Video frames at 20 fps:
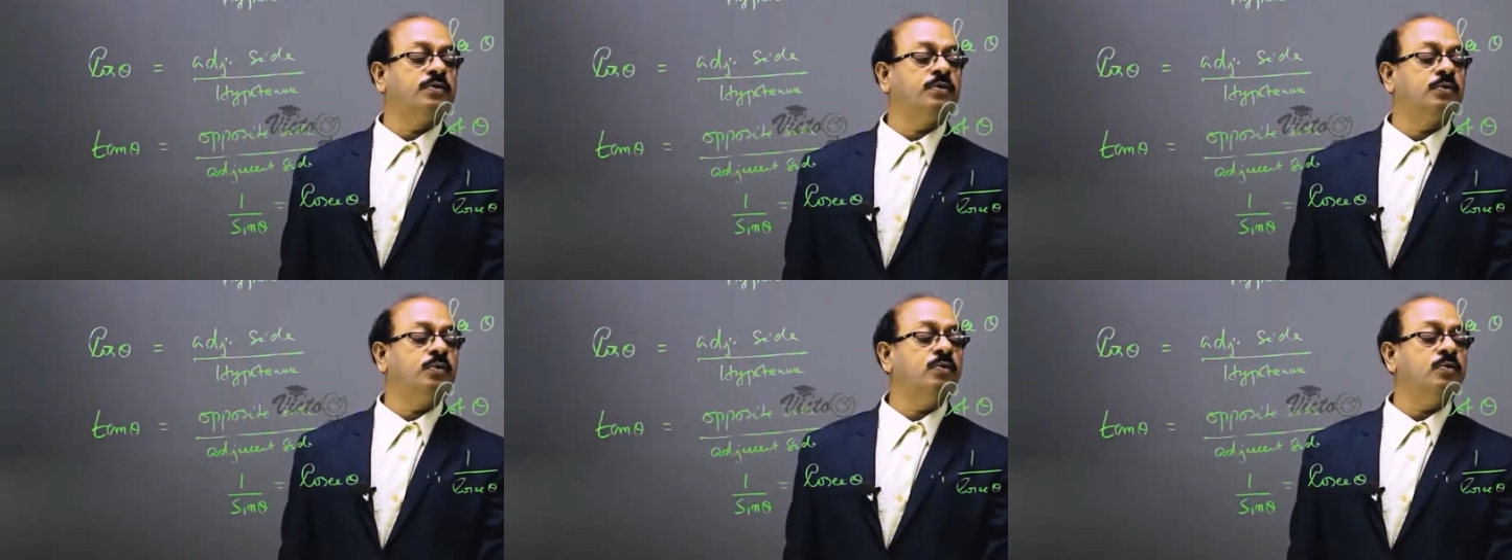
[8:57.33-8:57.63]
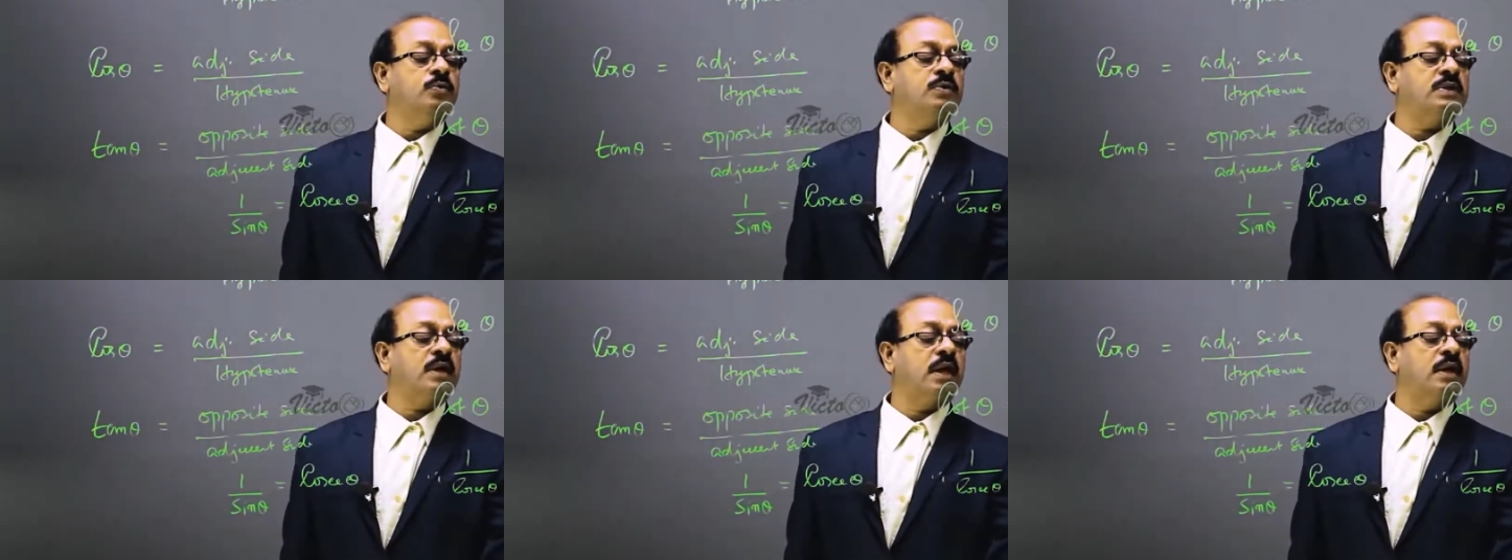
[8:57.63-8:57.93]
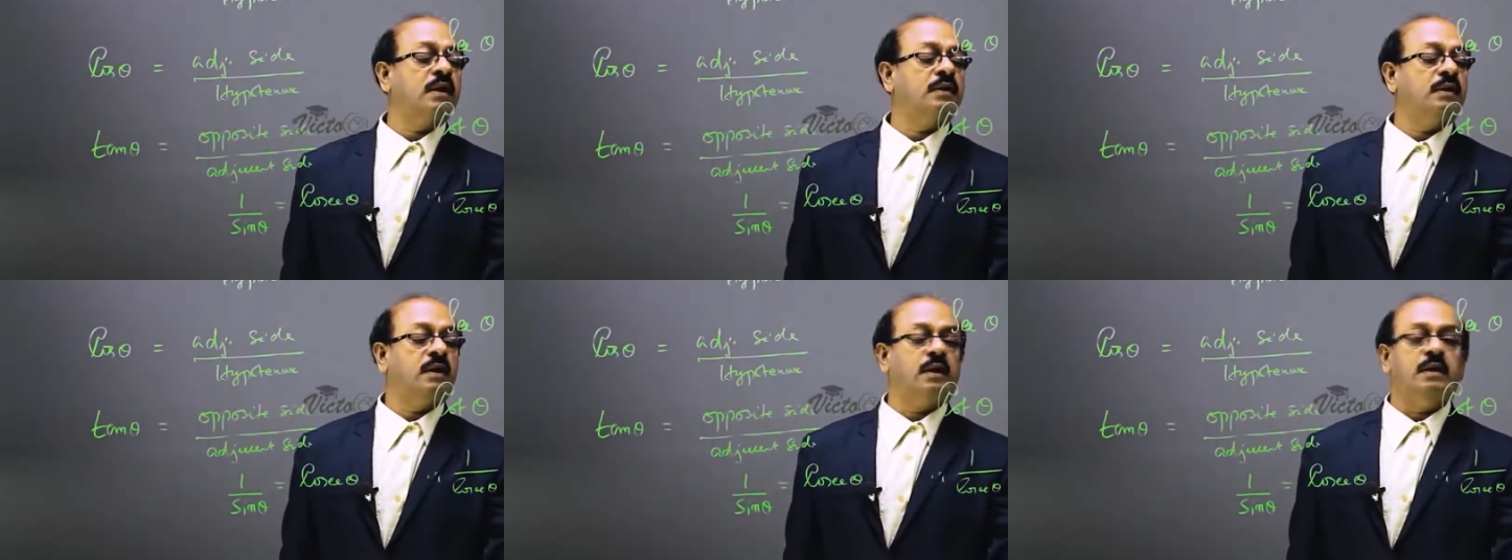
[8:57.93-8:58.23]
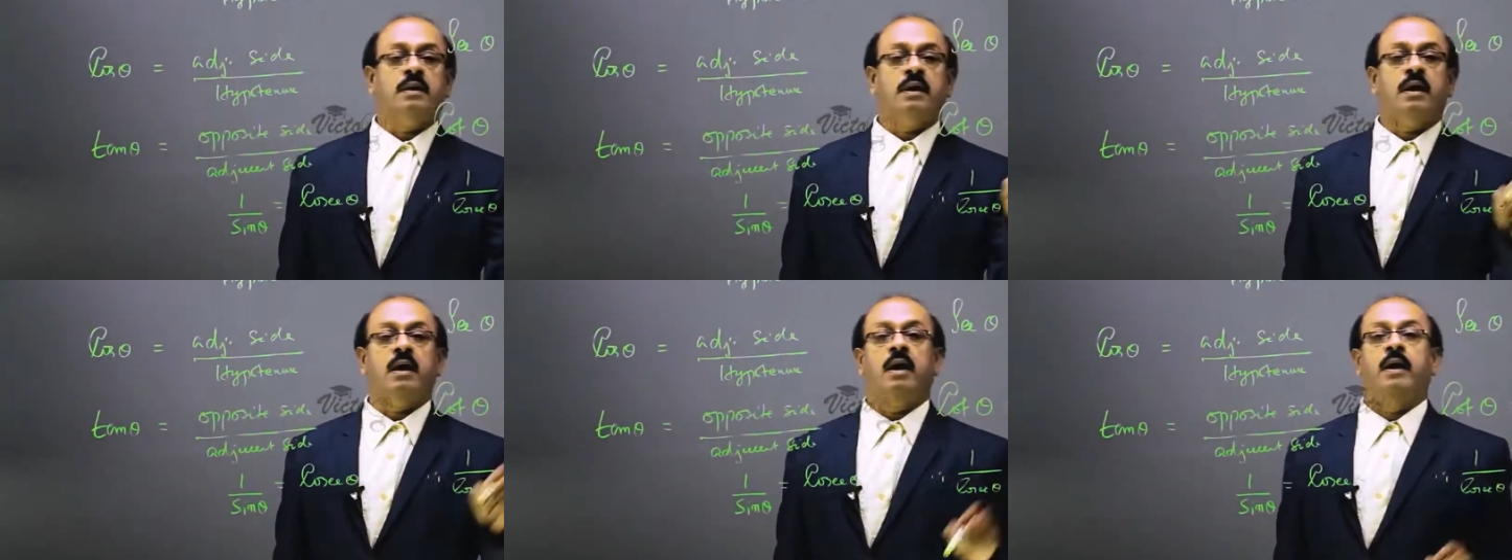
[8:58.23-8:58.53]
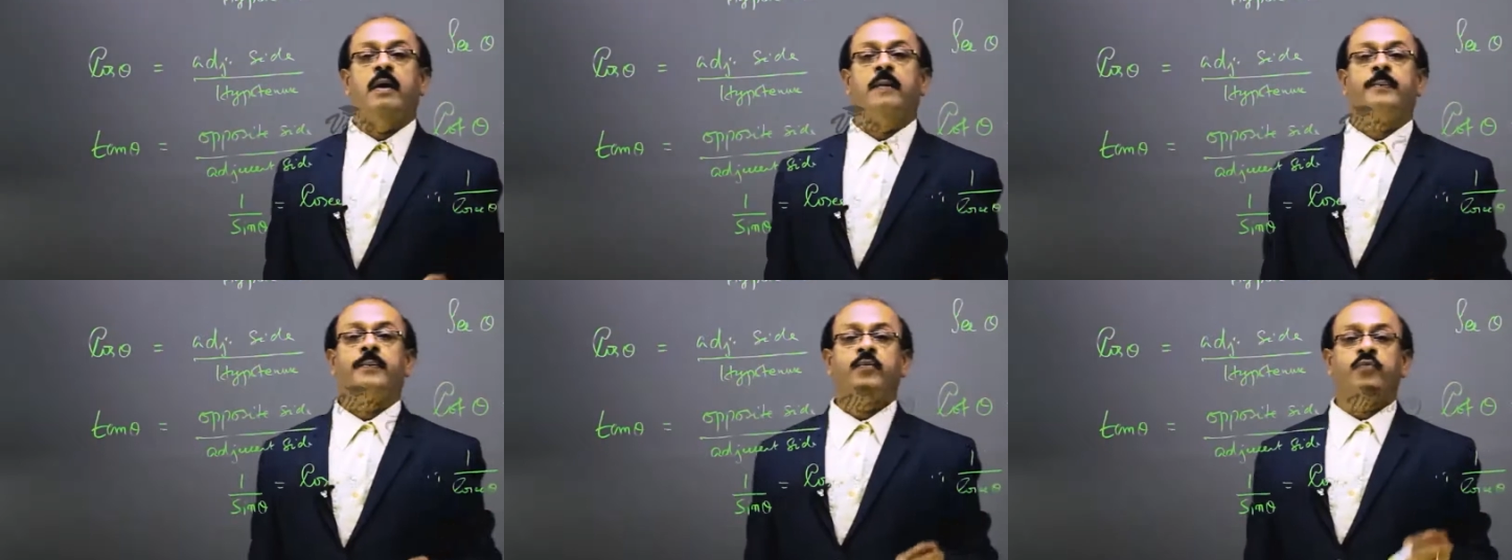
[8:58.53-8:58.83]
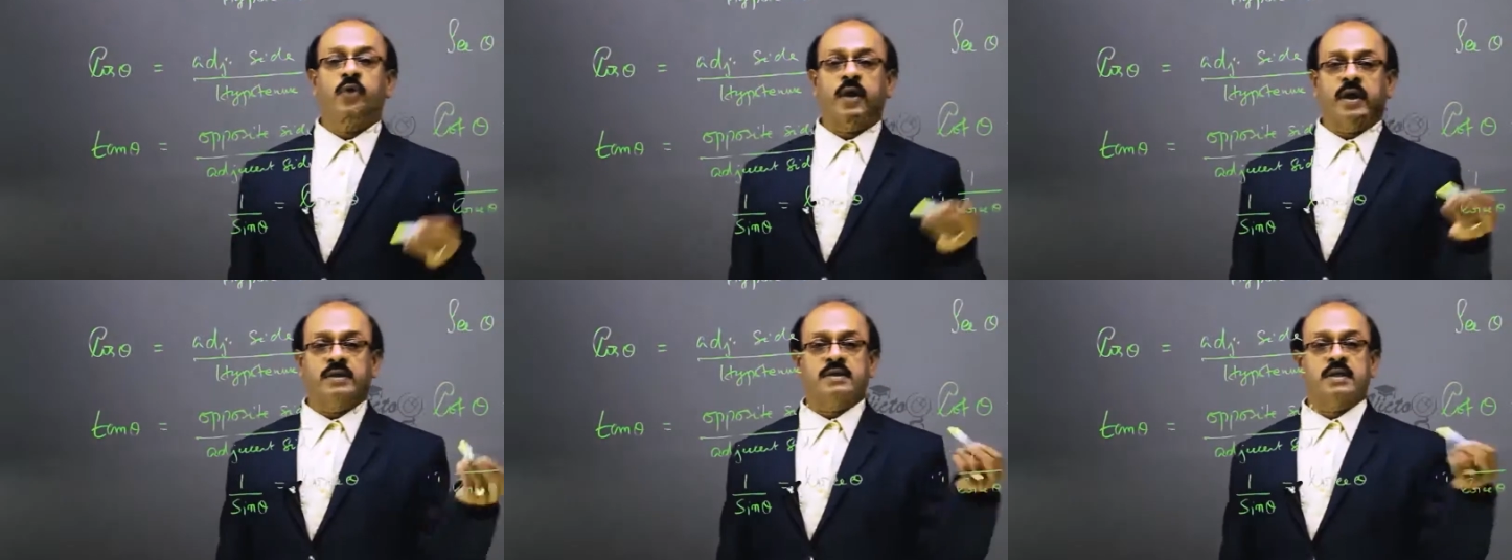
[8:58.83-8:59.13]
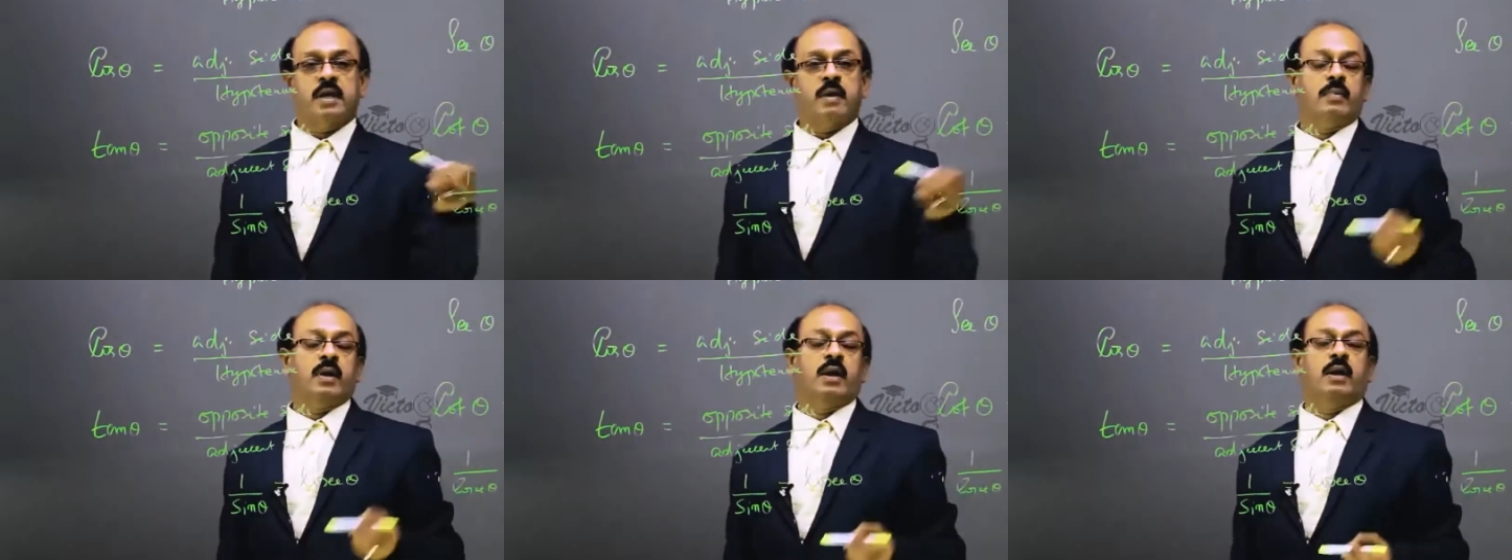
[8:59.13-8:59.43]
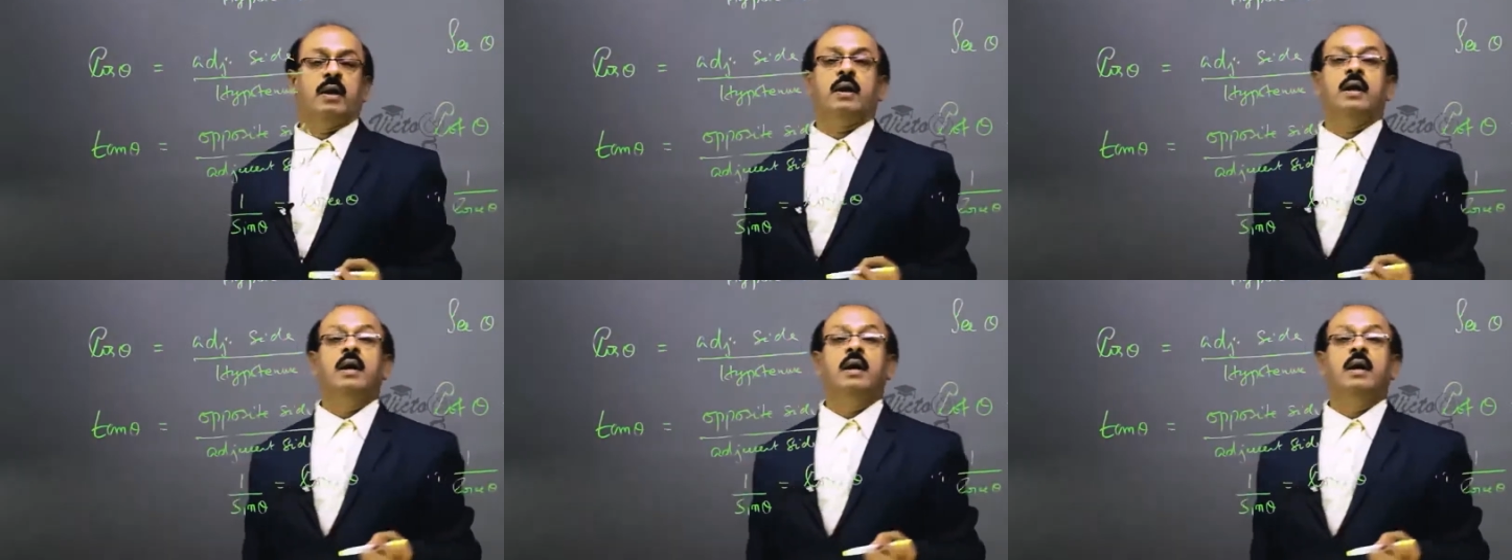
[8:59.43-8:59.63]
to sin theta. For example,